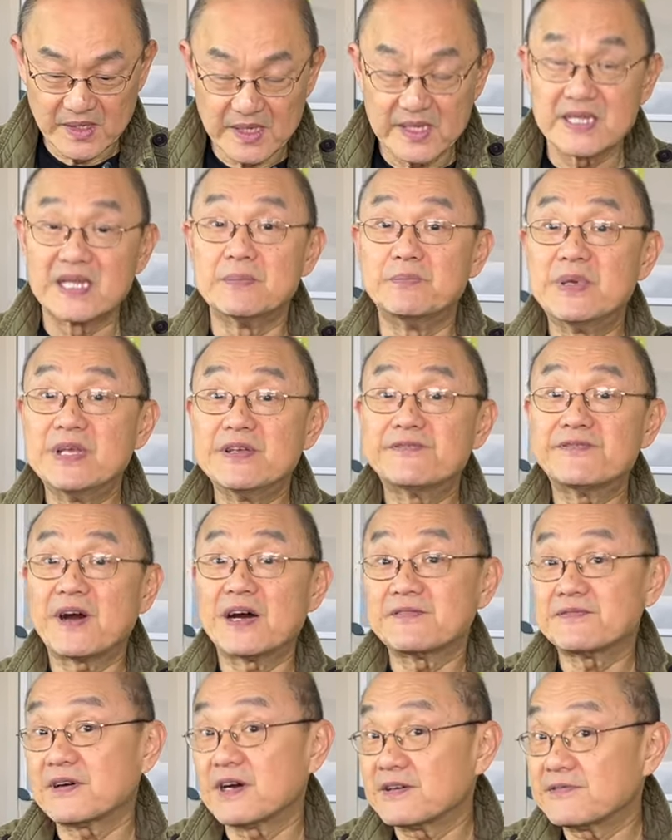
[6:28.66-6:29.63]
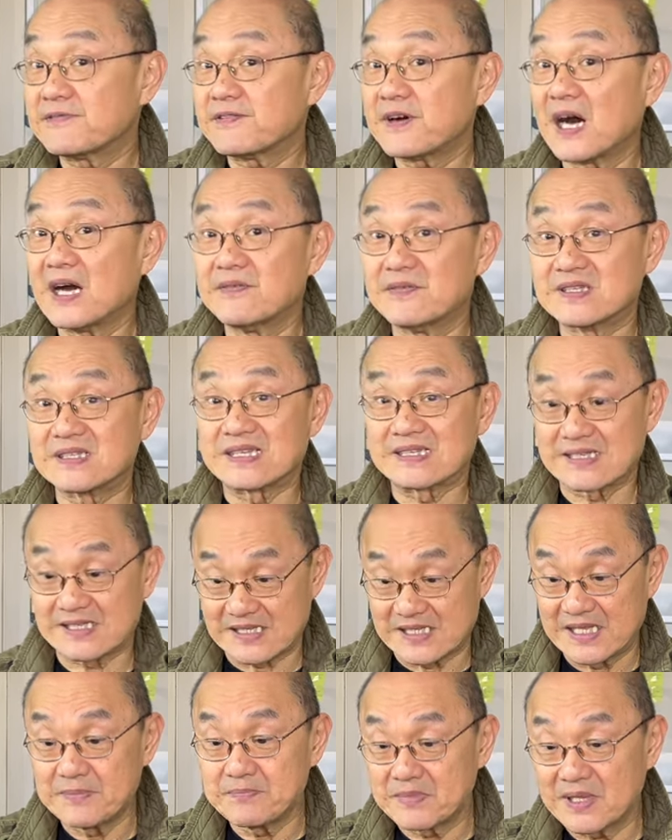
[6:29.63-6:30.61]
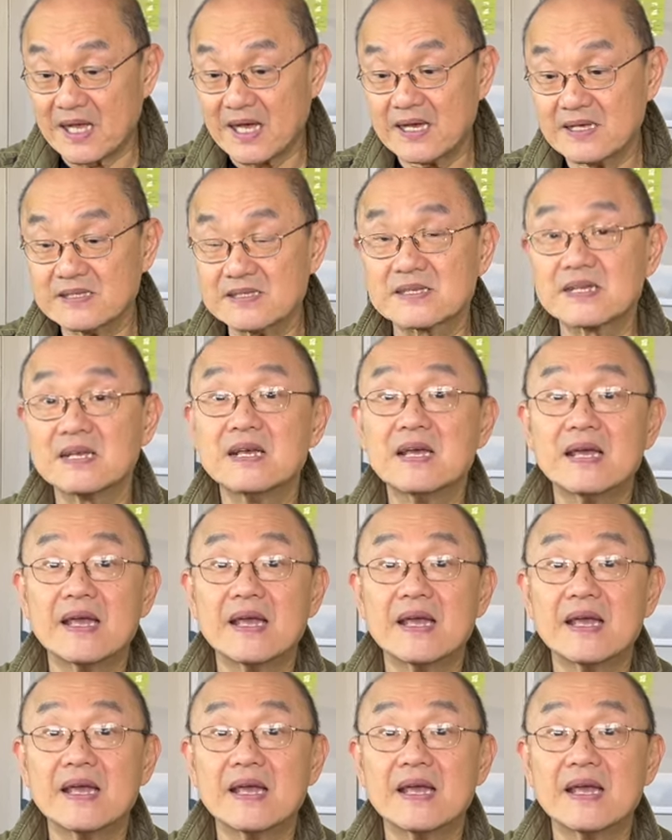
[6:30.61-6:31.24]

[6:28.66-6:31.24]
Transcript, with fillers: The B five five five is a slim last